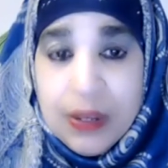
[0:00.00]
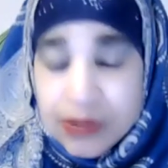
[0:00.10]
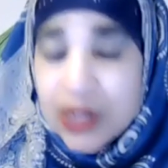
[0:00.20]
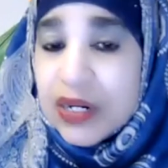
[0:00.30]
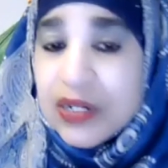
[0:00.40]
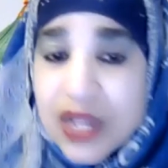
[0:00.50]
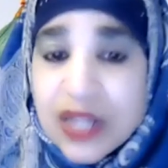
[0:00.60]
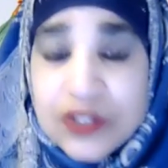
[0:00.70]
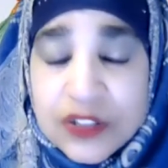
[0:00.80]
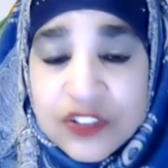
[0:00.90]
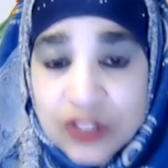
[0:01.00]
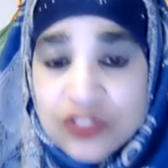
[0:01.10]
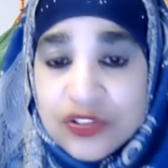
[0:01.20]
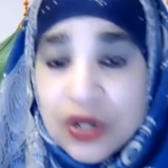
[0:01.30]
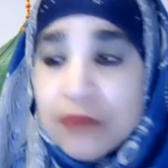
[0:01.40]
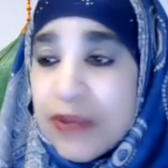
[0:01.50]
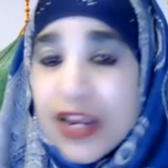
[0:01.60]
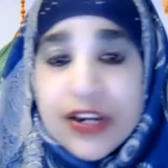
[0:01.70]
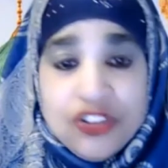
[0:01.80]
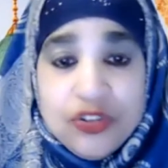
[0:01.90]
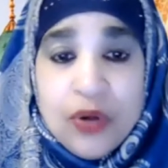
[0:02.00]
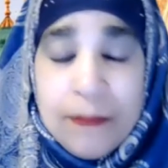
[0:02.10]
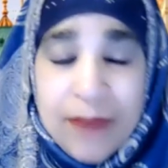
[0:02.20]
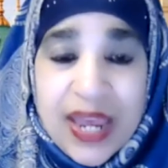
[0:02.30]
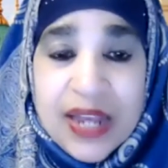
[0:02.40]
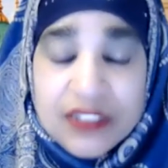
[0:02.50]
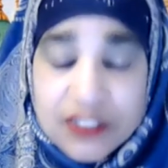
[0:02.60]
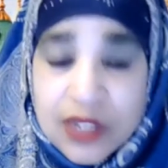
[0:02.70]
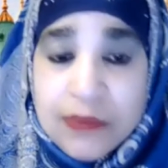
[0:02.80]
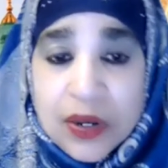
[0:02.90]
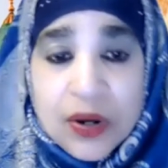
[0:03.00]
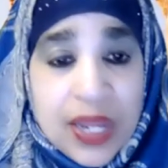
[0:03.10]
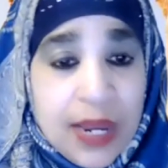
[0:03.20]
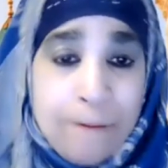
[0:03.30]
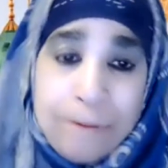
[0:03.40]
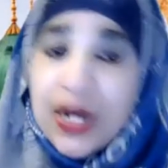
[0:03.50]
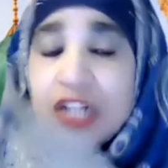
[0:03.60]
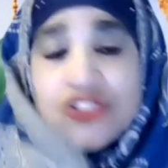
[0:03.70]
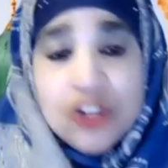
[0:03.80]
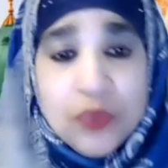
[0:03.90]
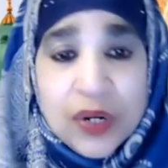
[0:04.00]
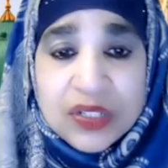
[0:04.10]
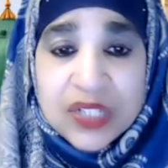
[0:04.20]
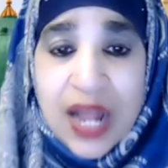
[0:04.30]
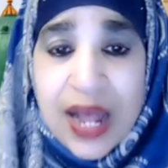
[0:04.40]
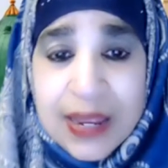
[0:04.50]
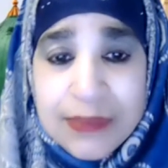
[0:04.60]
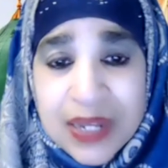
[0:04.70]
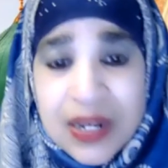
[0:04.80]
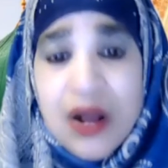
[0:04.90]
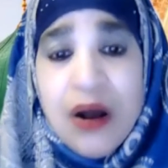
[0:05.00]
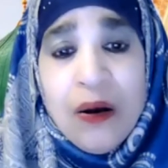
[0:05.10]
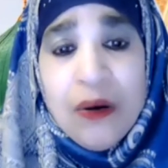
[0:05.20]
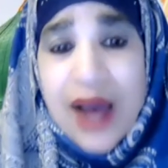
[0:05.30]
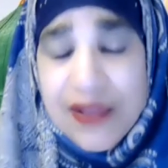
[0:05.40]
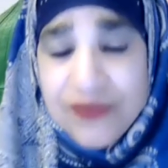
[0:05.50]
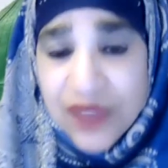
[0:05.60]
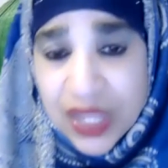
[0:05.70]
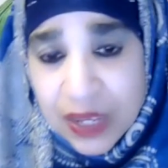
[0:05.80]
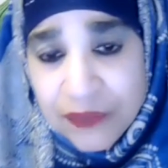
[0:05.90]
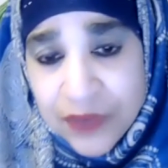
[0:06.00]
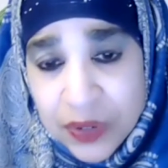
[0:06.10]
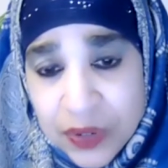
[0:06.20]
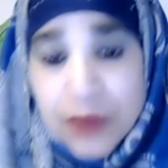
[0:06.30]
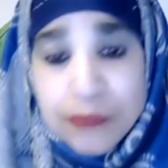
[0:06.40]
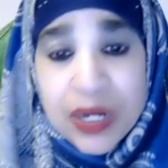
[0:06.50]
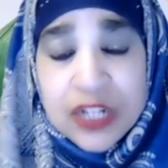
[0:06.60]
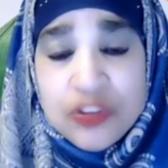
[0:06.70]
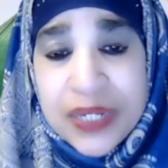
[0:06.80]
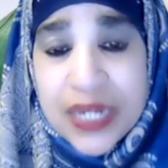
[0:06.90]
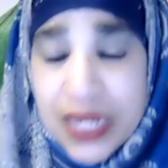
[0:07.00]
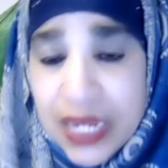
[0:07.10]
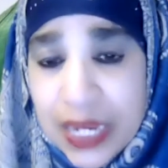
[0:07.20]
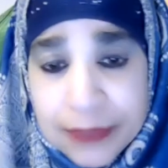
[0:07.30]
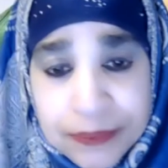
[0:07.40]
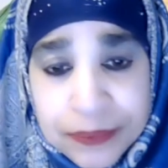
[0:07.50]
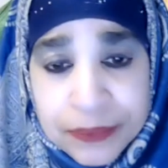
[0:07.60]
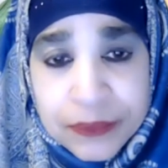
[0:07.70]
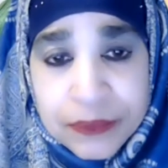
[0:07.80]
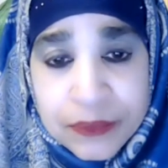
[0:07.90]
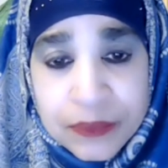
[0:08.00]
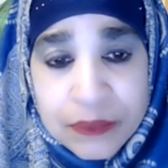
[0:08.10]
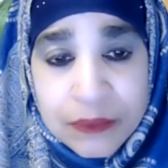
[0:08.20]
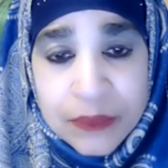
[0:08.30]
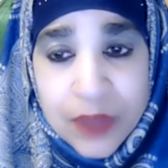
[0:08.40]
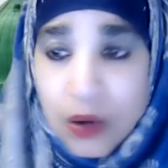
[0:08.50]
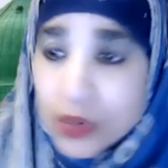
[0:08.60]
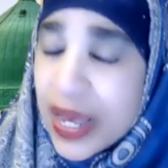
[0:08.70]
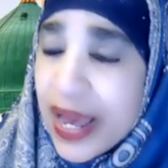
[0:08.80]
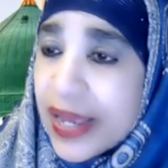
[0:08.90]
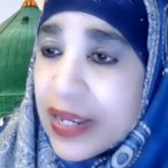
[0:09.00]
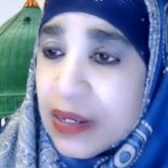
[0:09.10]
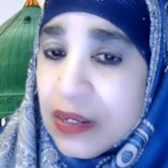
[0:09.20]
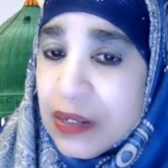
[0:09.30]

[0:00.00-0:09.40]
But another sister married to a man similar, he punched her one time and, oh, I forgive you, punch me again. Okay?